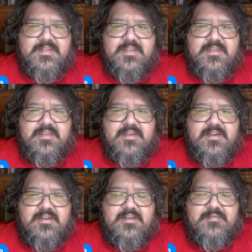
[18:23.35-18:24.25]

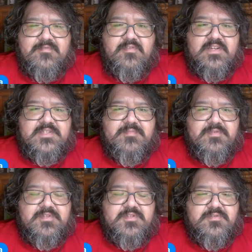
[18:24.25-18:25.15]
If you want to
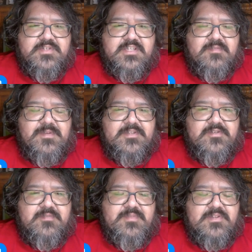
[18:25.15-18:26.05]
support the show, check out the
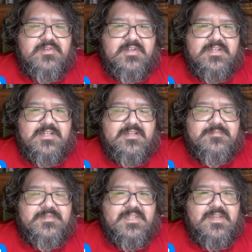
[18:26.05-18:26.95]
Patreon,
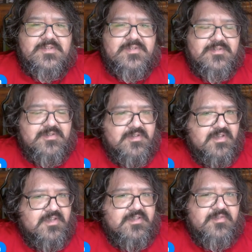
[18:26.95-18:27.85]

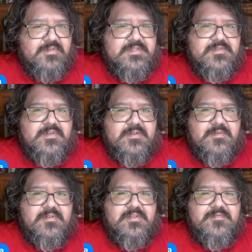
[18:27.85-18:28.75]
patreon.com/Lorenzo Ariola.